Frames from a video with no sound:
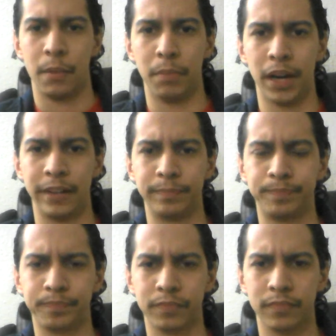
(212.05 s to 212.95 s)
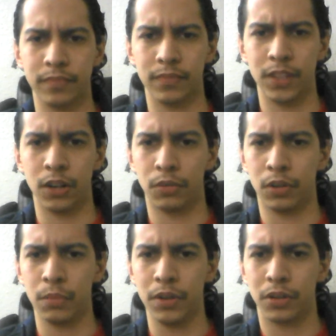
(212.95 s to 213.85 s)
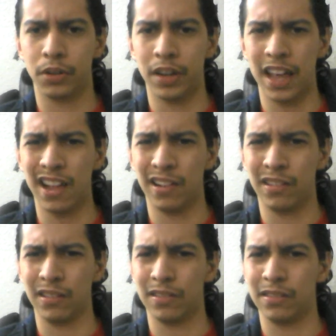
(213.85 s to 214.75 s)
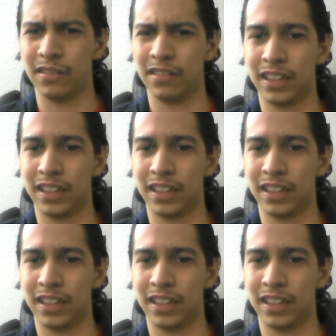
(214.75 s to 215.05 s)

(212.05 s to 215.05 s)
But, you know, Romeo Crennel,